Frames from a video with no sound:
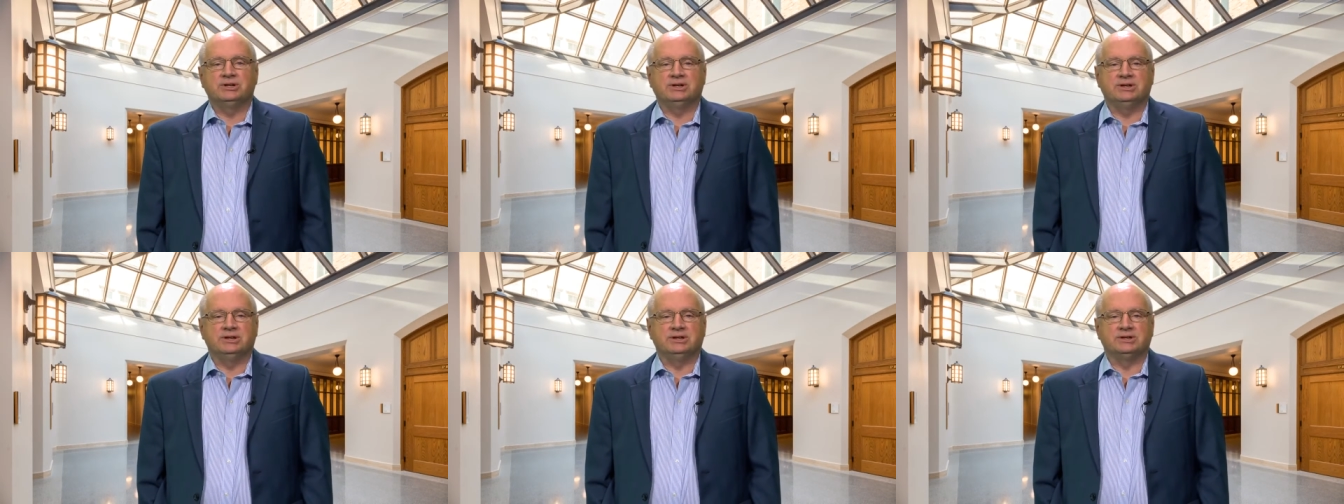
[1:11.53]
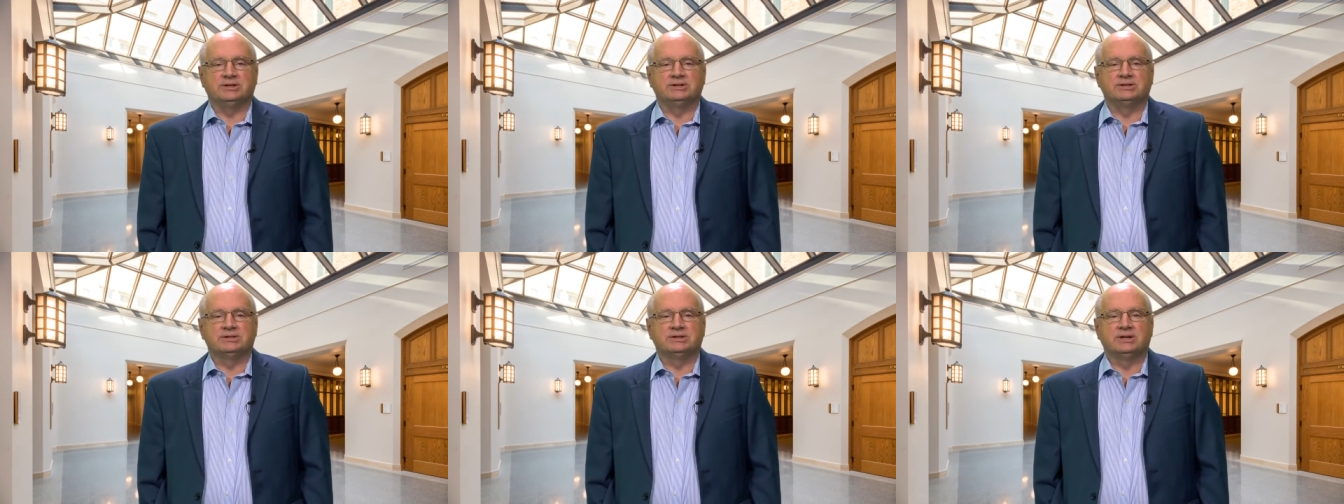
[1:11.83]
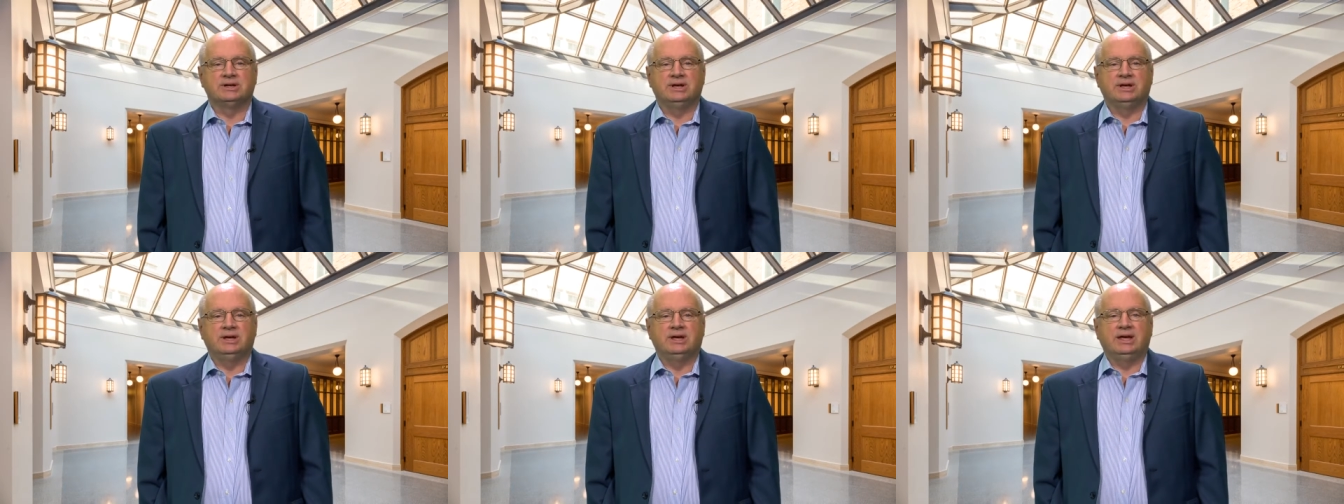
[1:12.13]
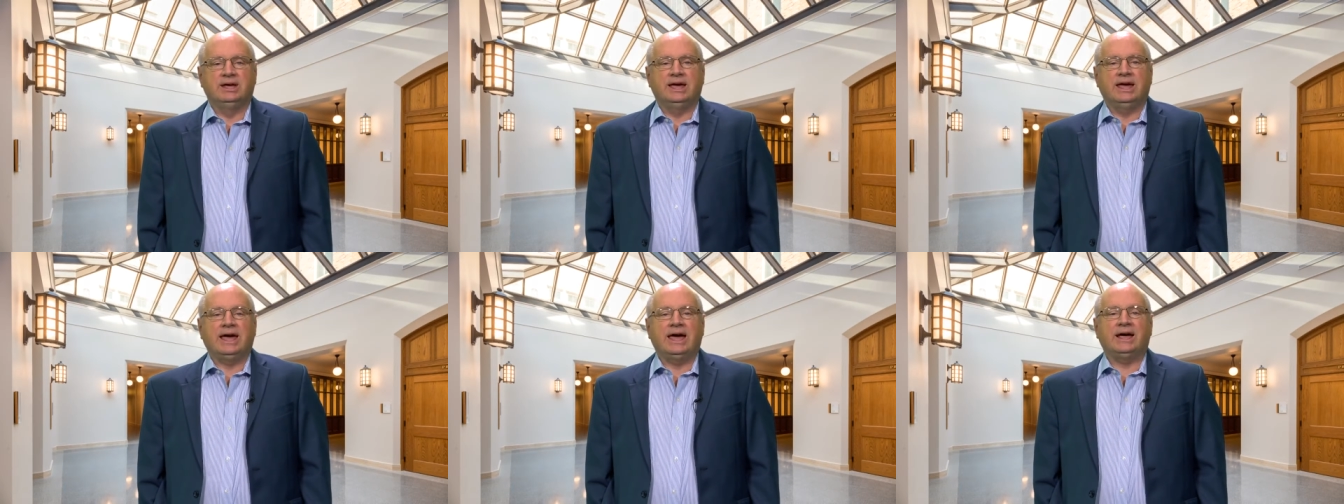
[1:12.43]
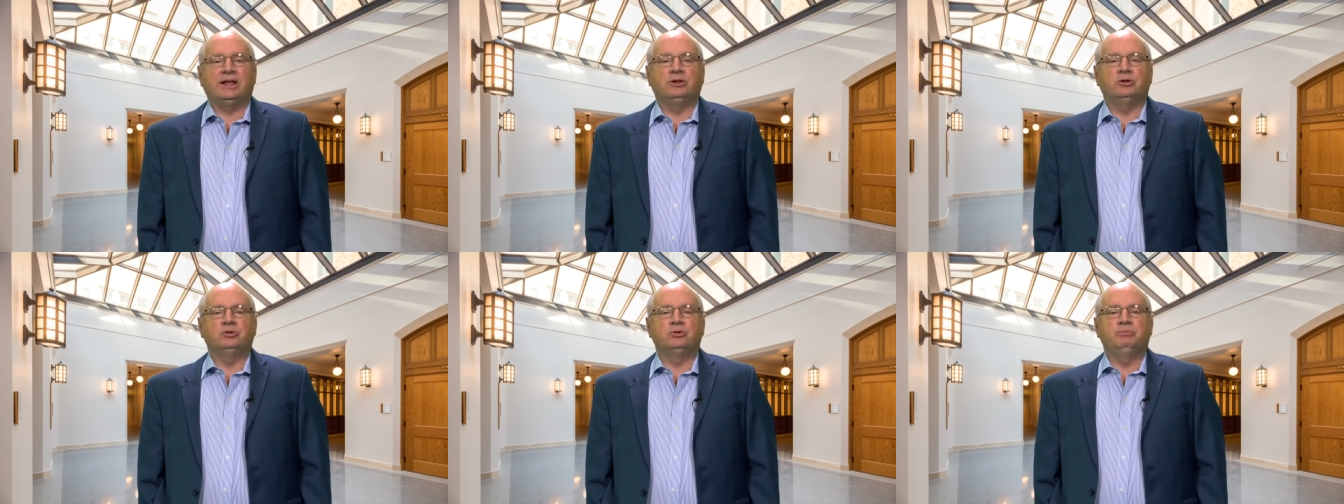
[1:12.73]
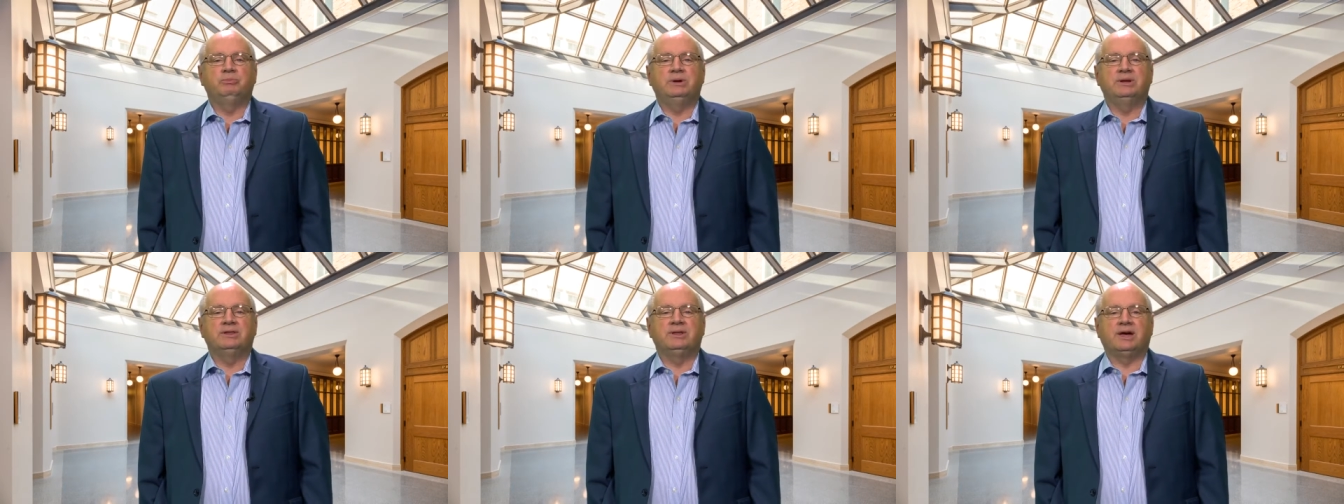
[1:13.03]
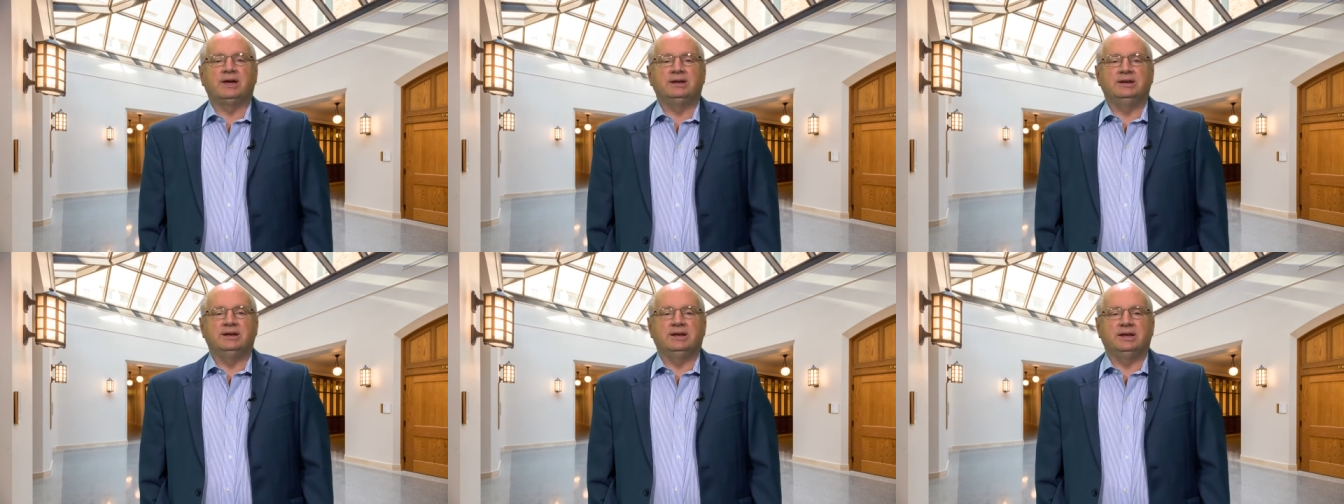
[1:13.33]
is Hallowed Be
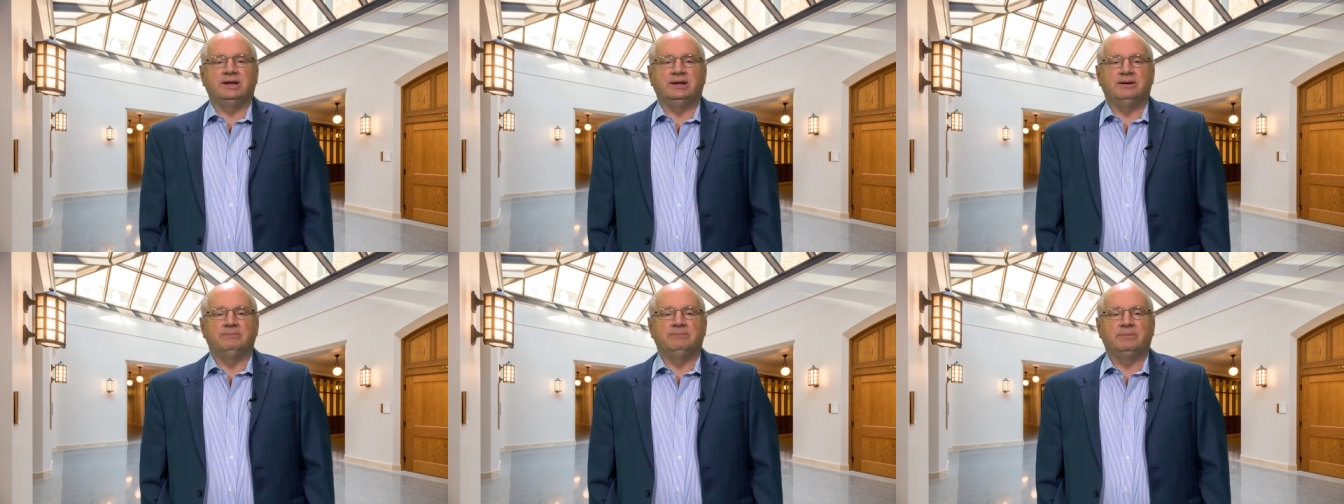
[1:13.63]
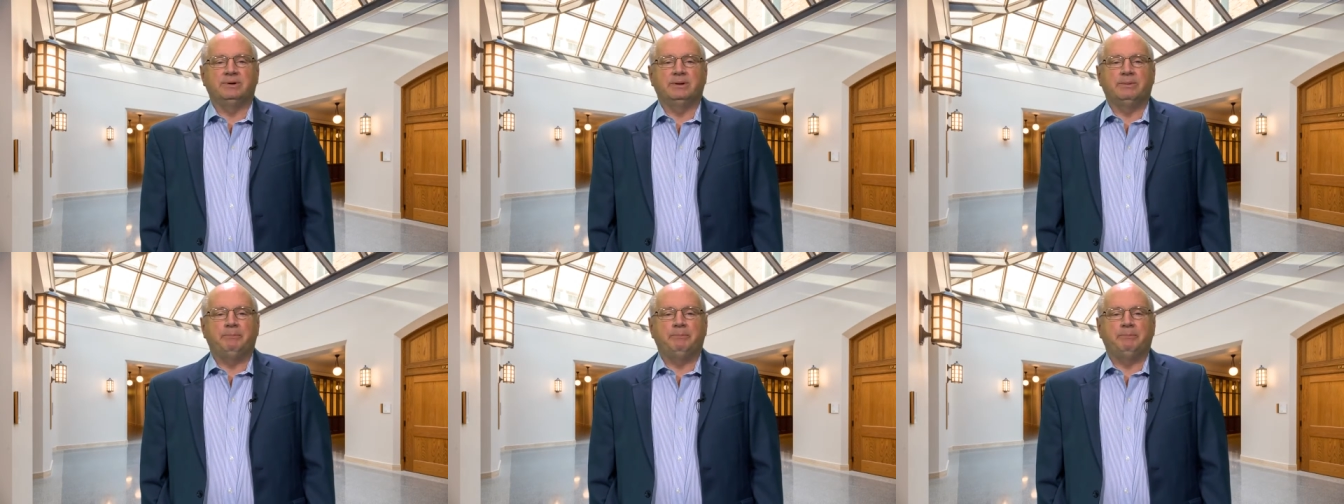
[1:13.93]
Thy Name,